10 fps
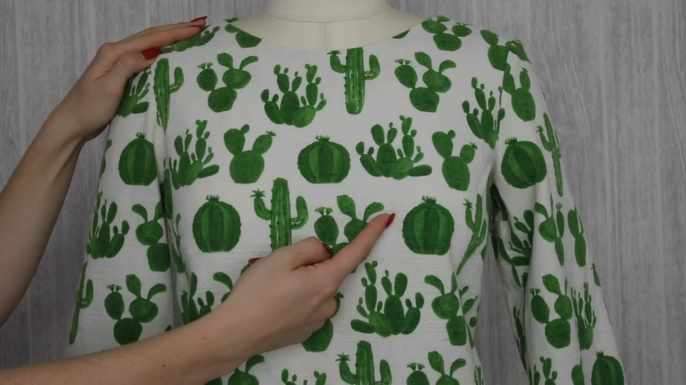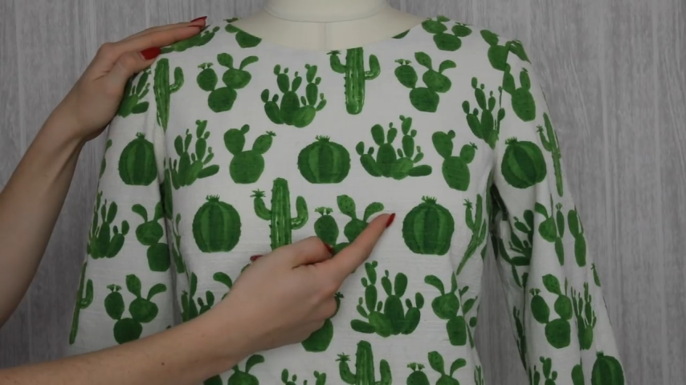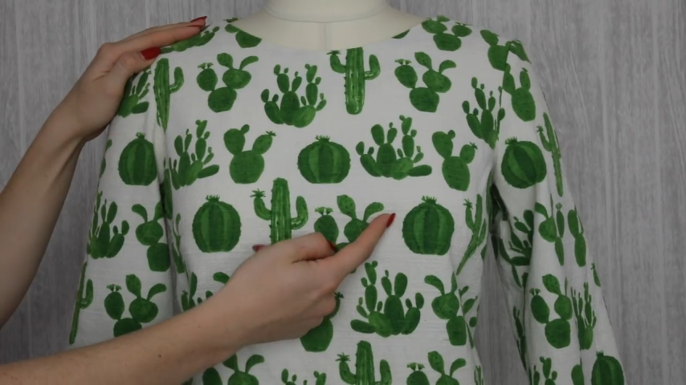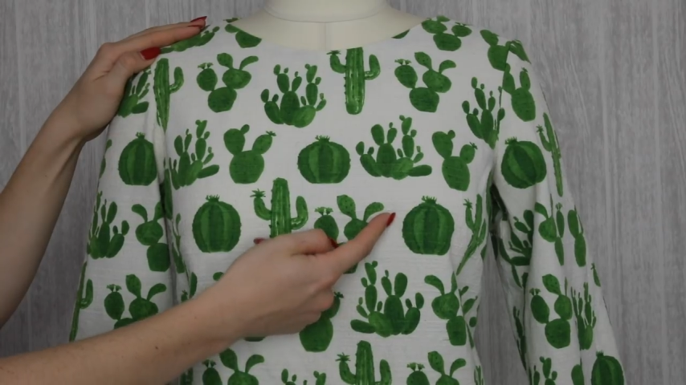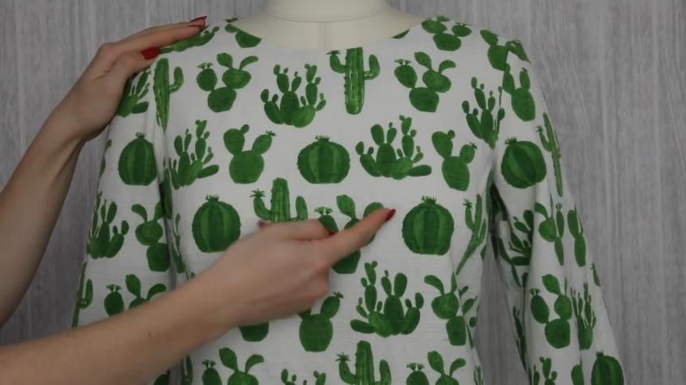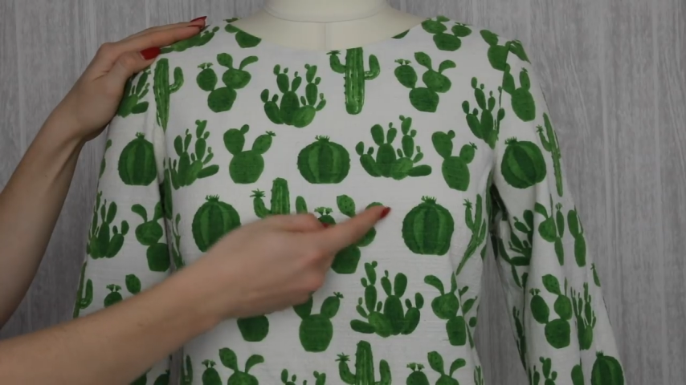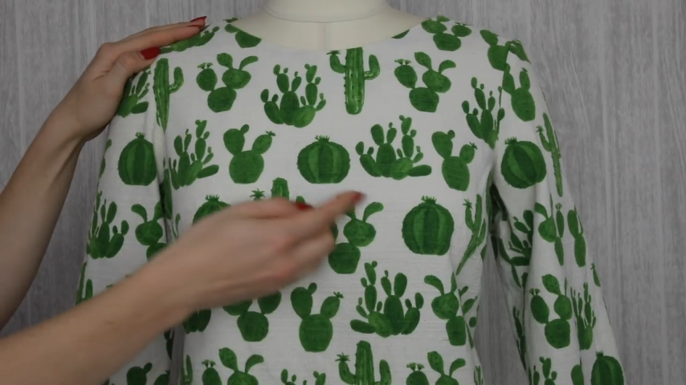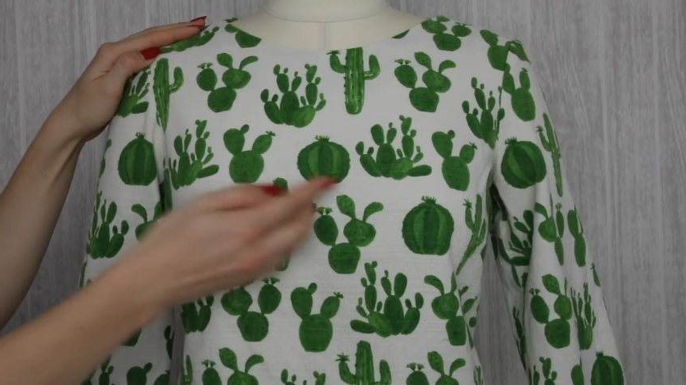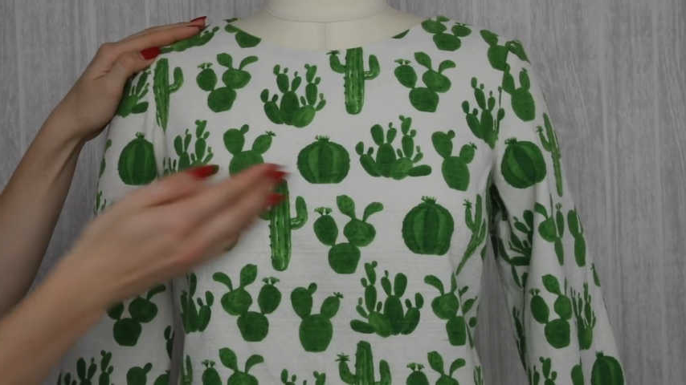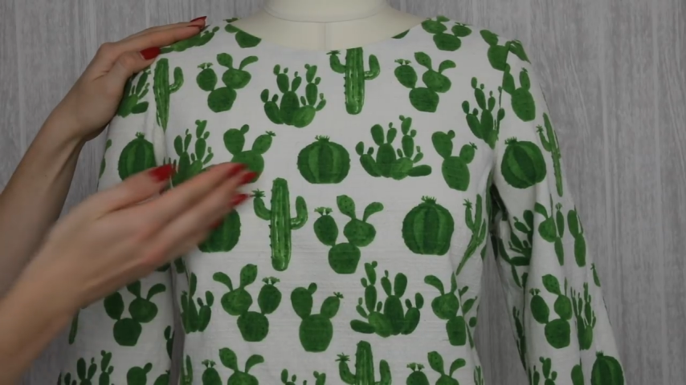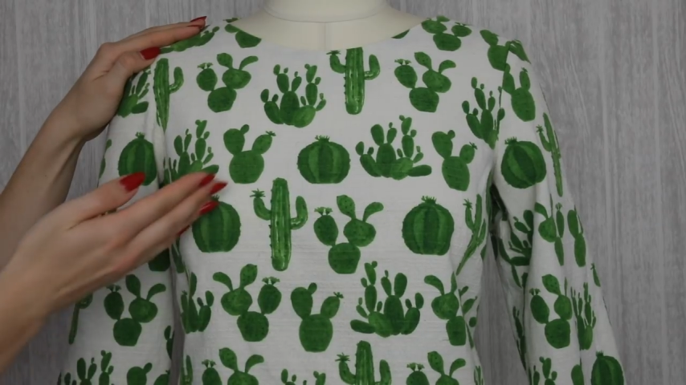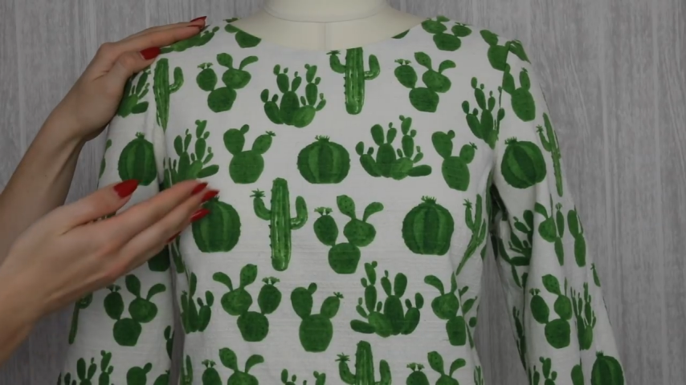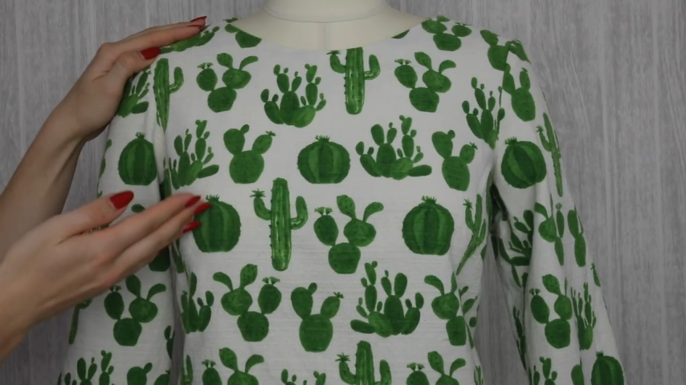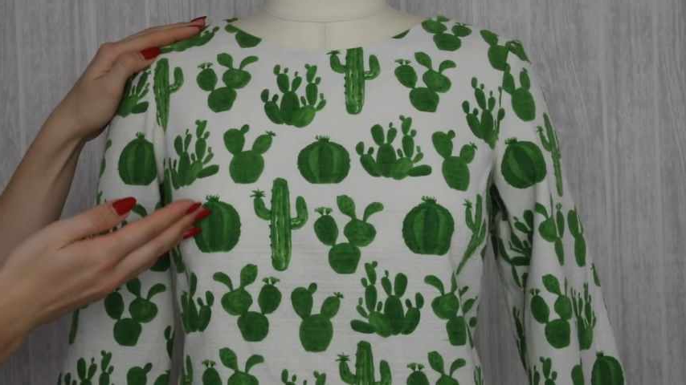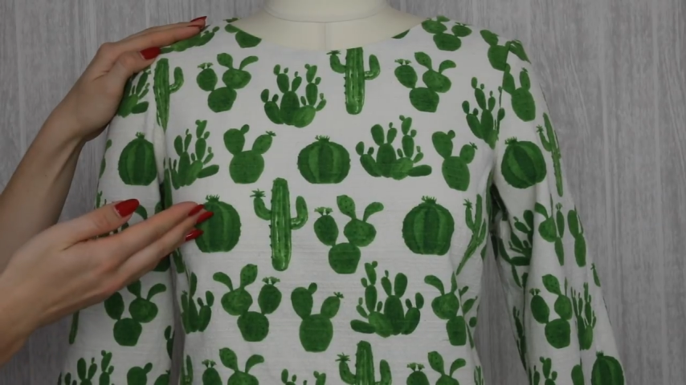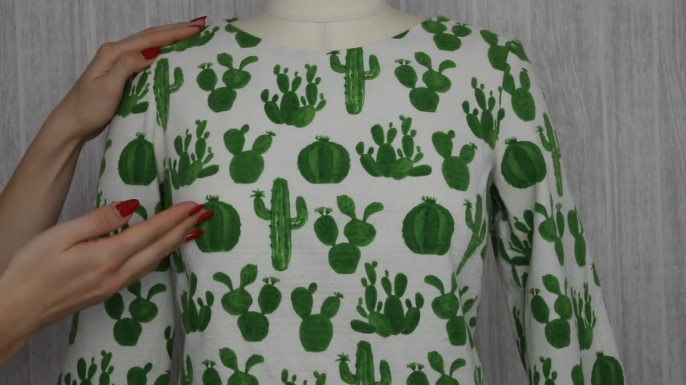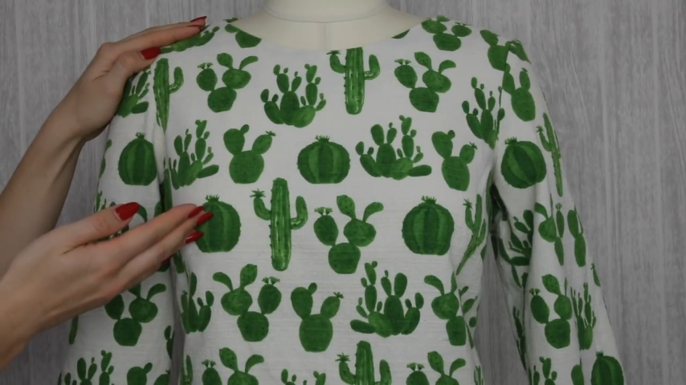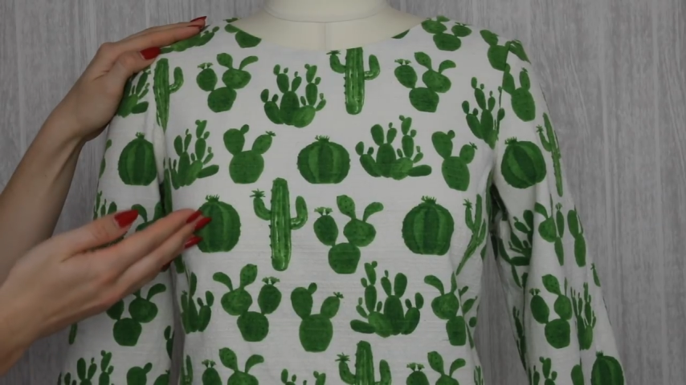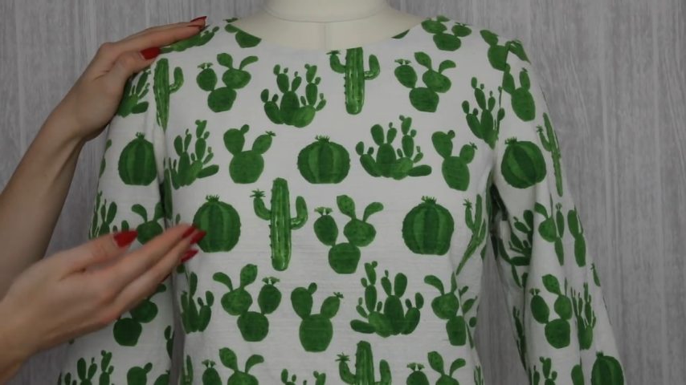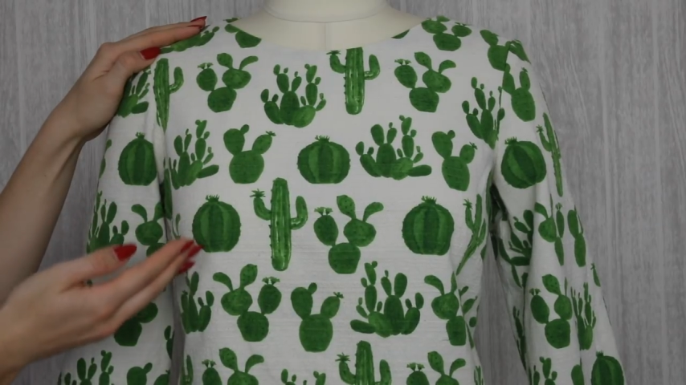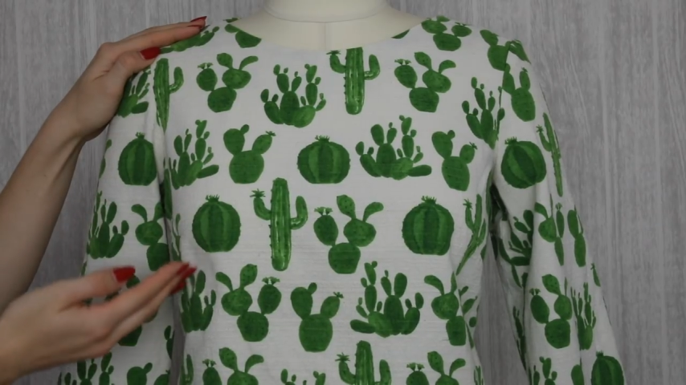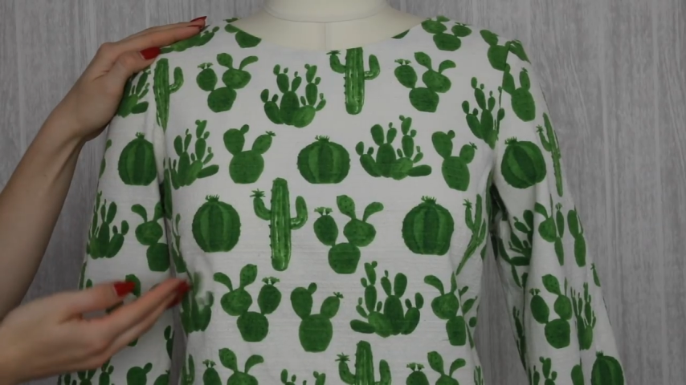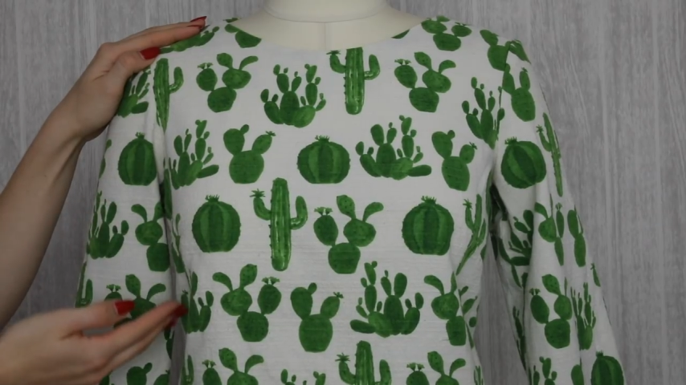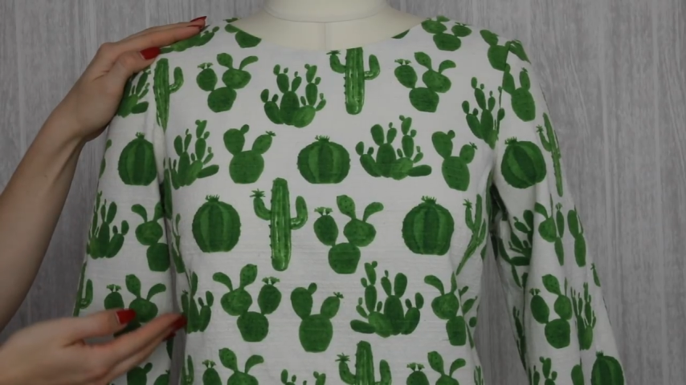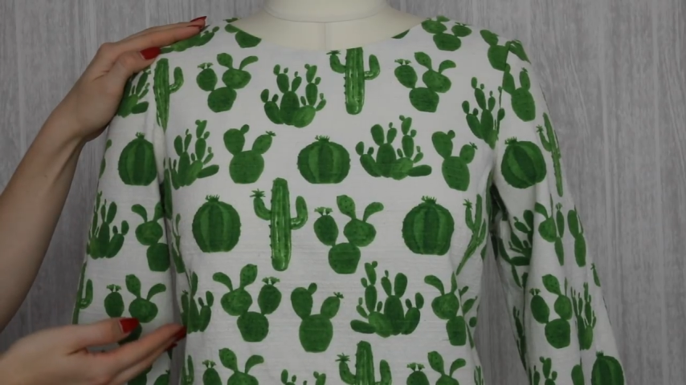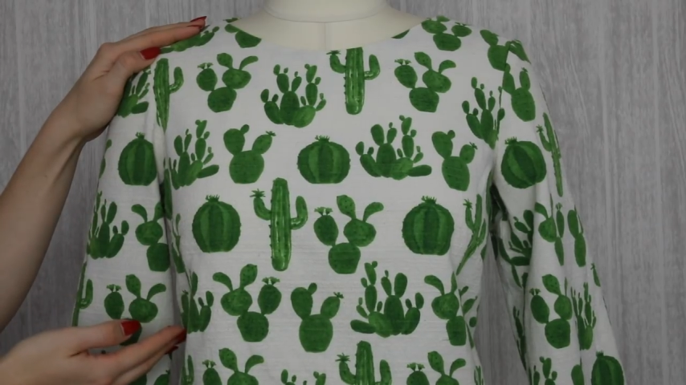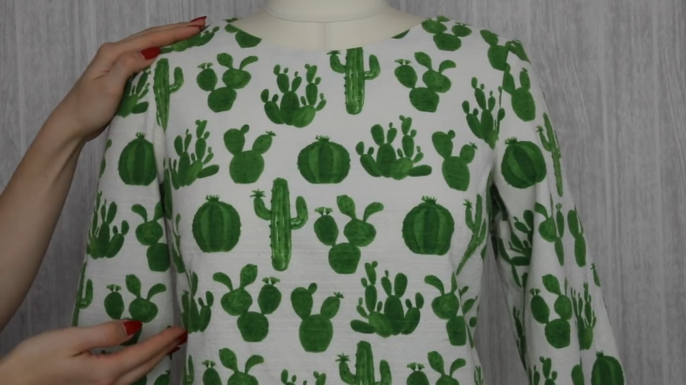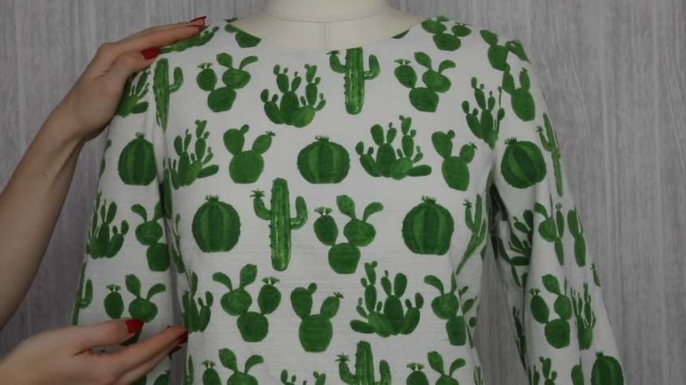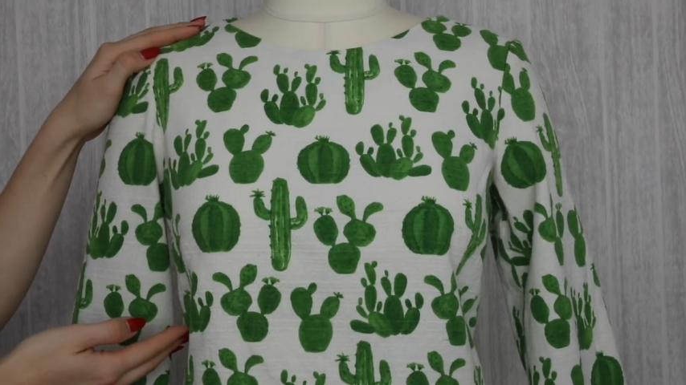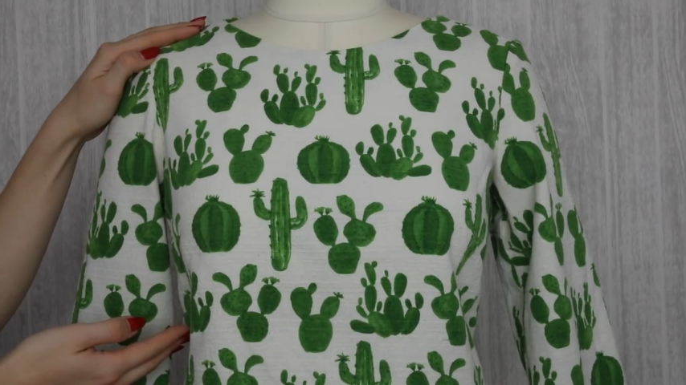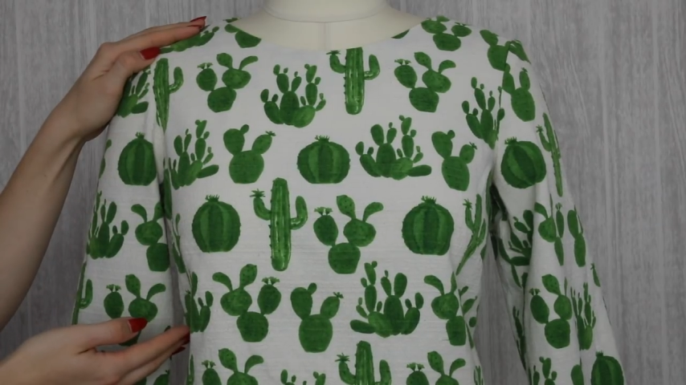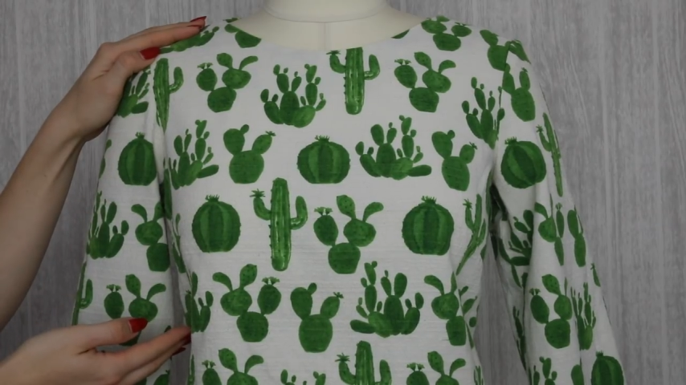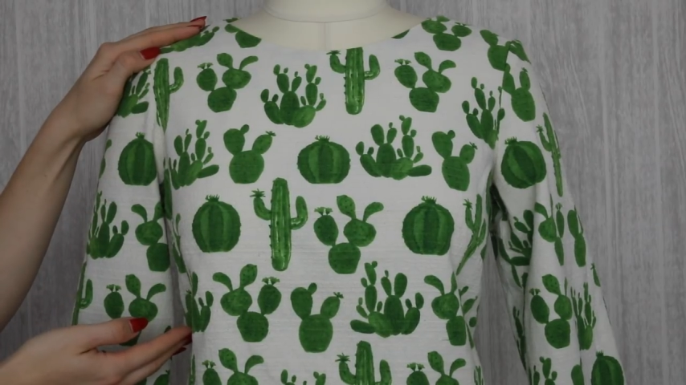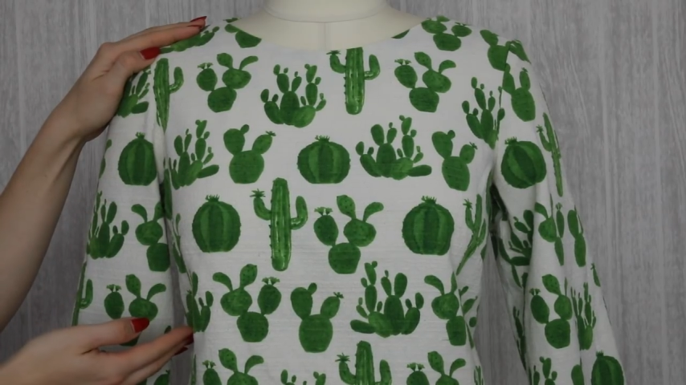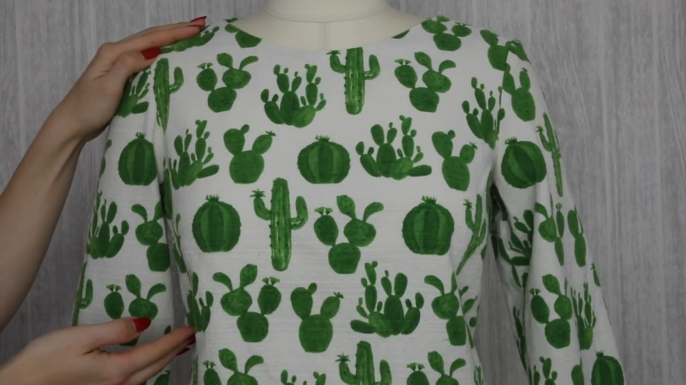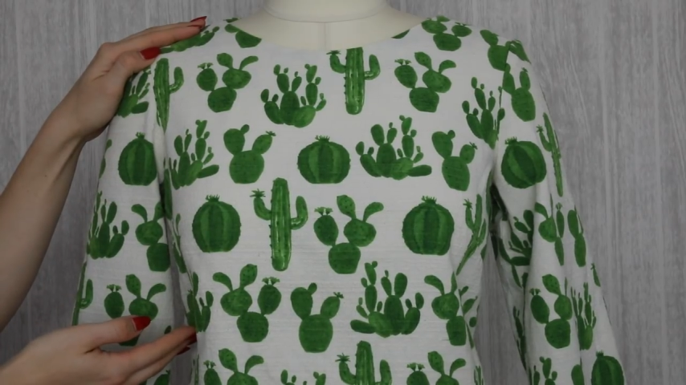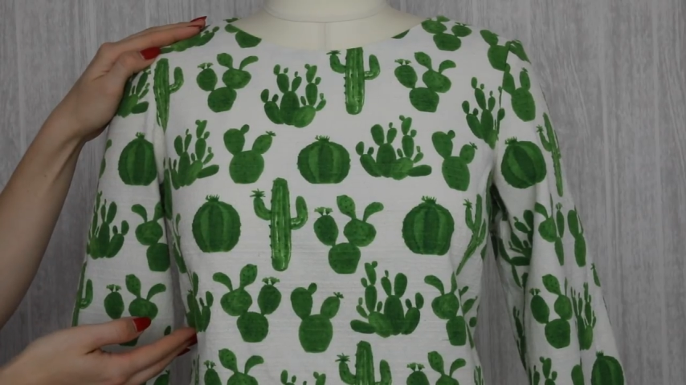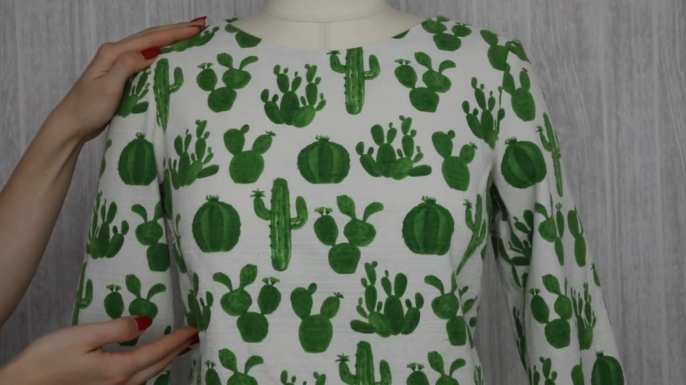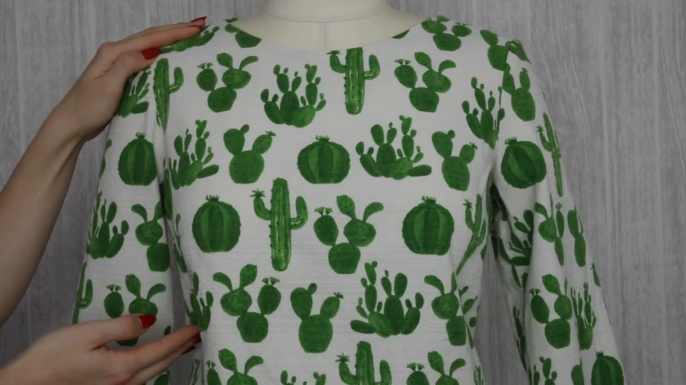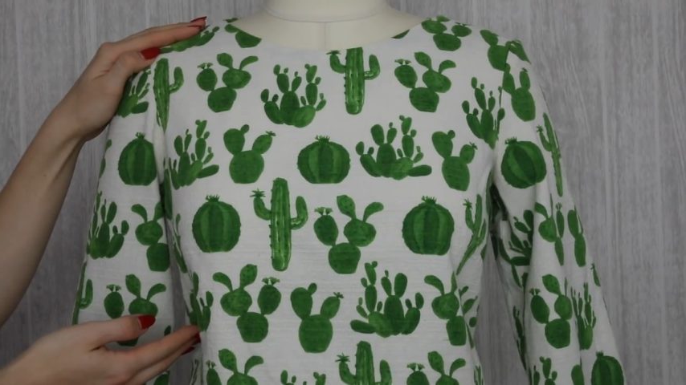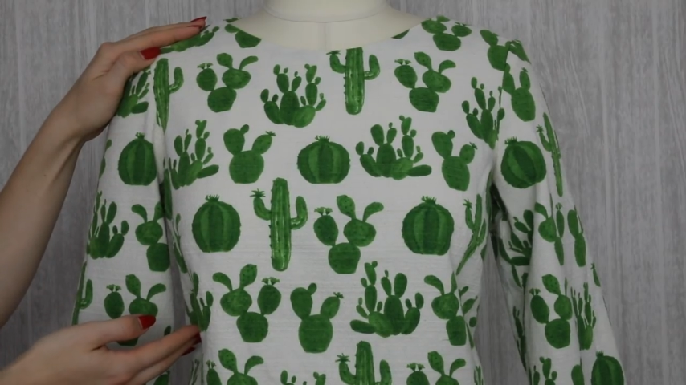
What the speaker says: Nobody's mouth can be seen.